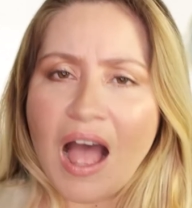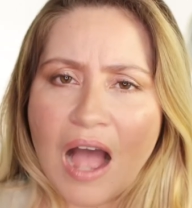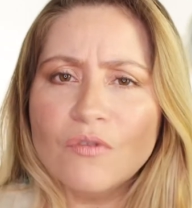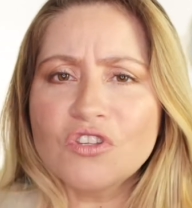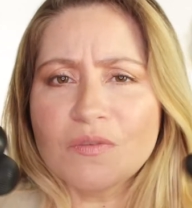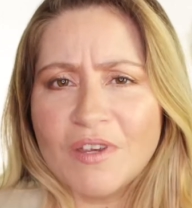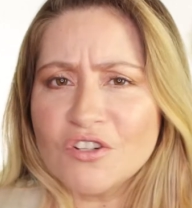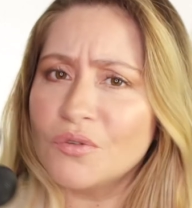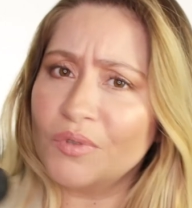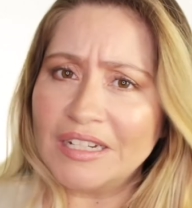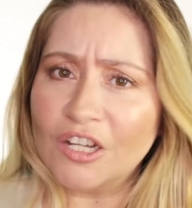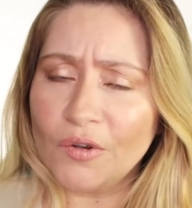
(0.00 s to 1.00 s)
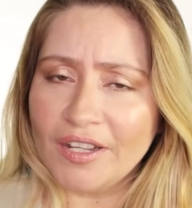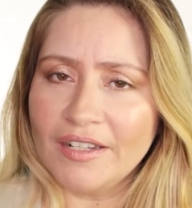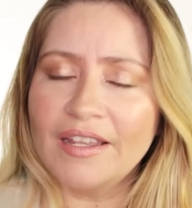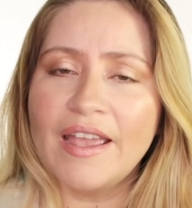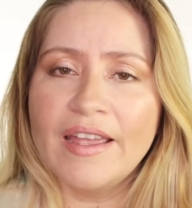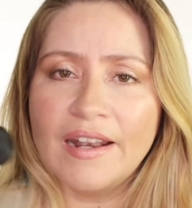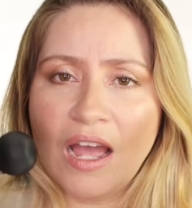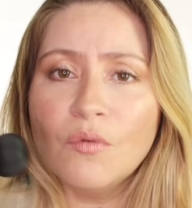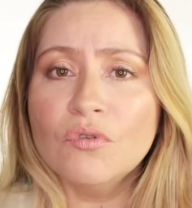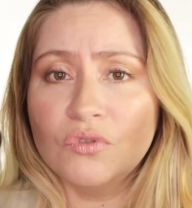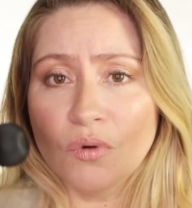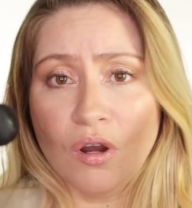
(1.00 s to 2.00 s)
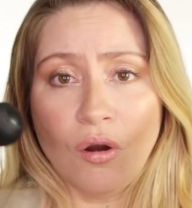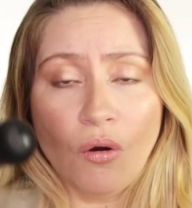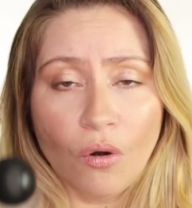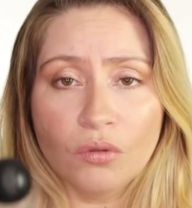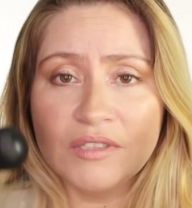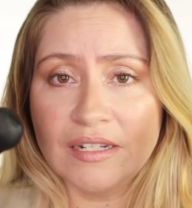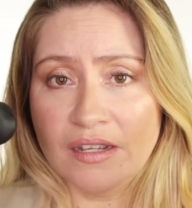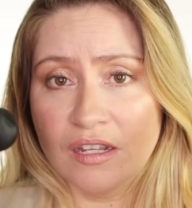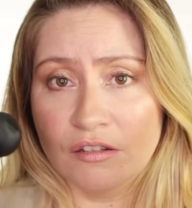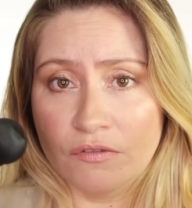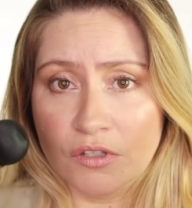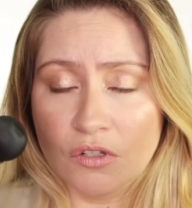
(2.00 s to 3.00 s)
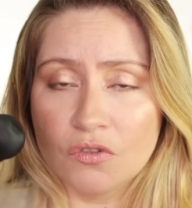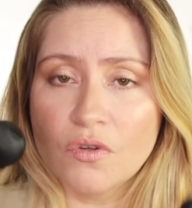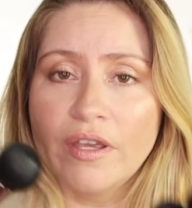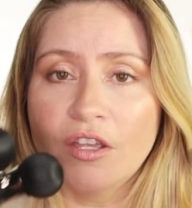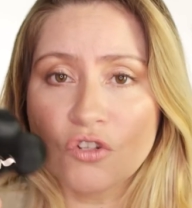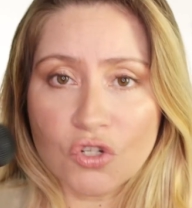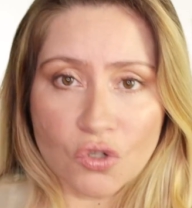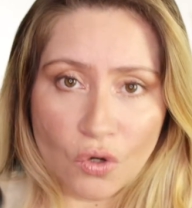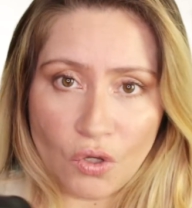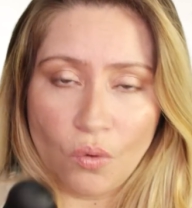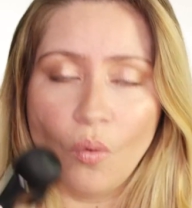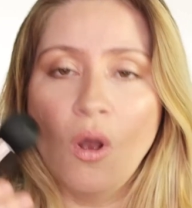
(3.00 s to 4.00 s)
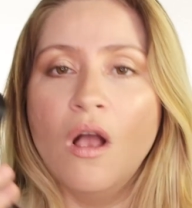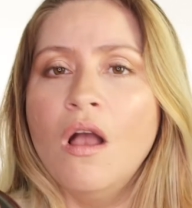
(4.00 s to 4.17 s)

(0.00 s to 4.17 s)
I will just mention really quickly, and I will do a whole dedicated video so I can show you